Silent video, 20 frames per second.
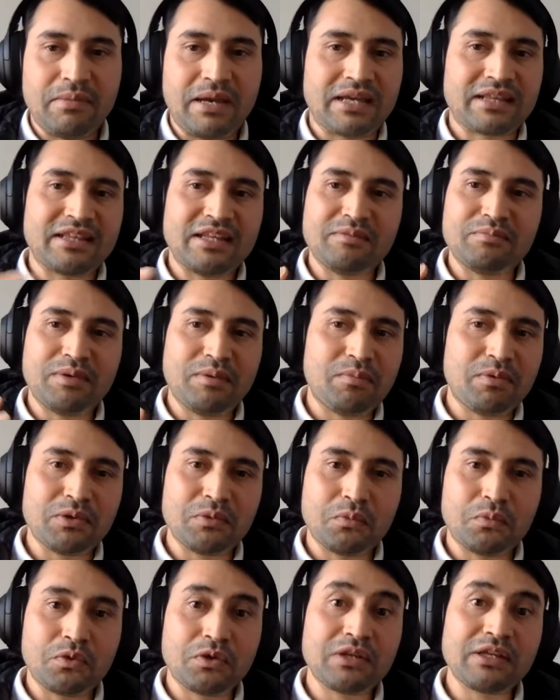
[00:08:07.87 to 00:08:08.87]
Back then, people
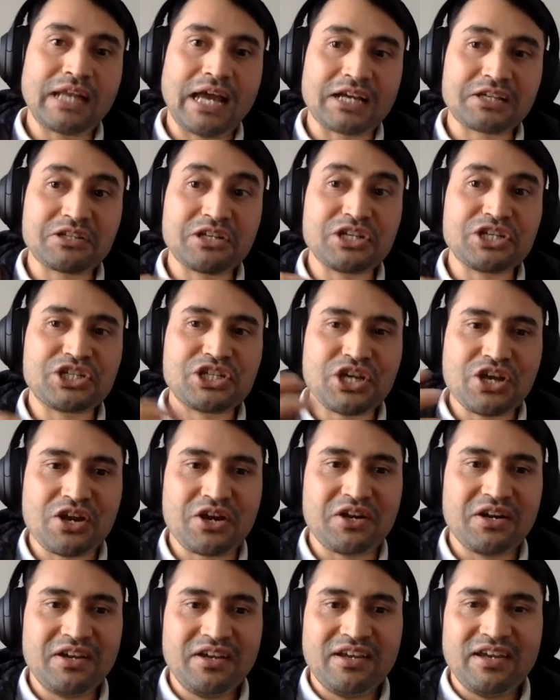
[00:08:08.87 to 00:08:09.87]
wouldn't actually
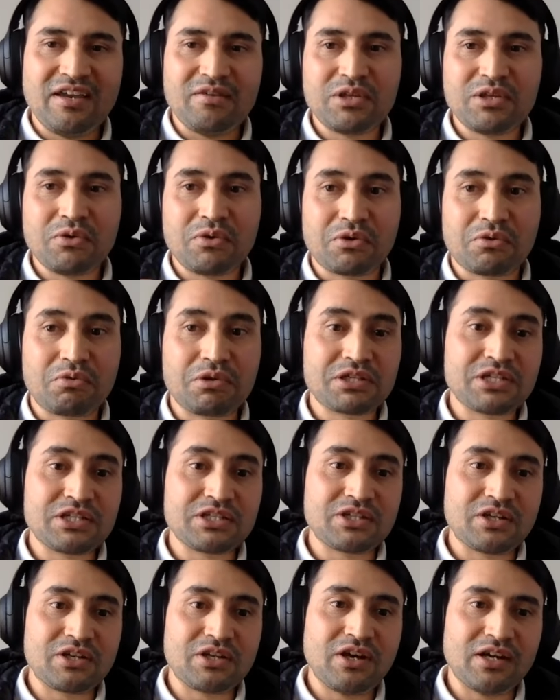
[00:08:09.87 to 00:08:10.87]
share if they were
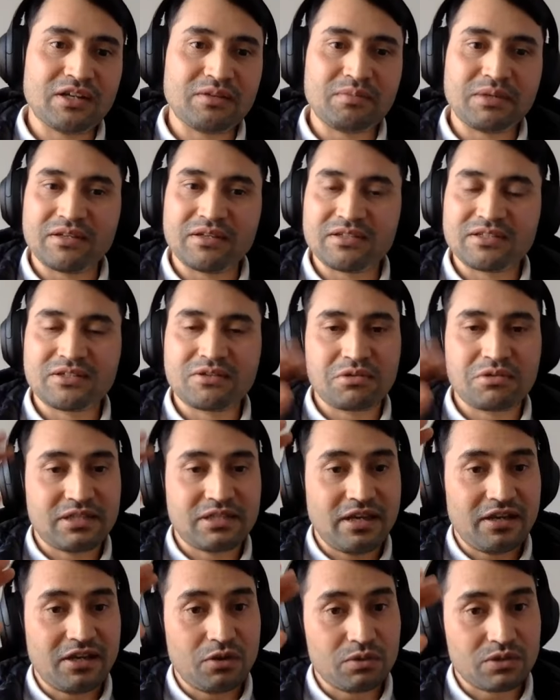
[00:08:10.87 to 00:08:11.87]
Christians or not because
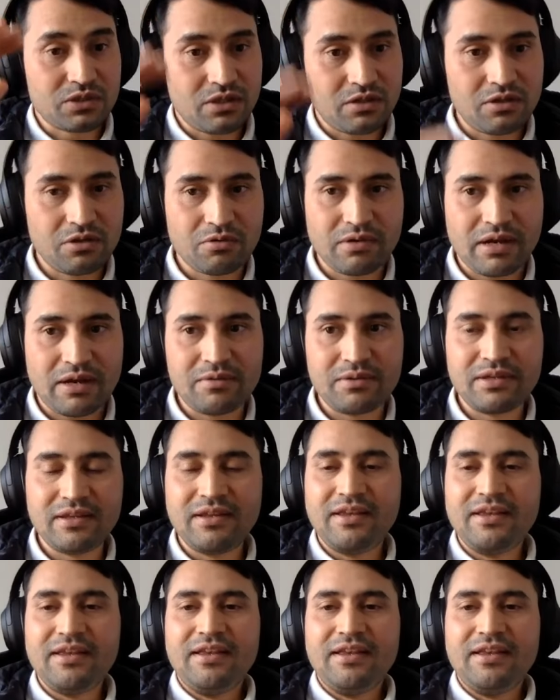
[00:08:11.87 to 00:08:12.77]
Christianity was underground.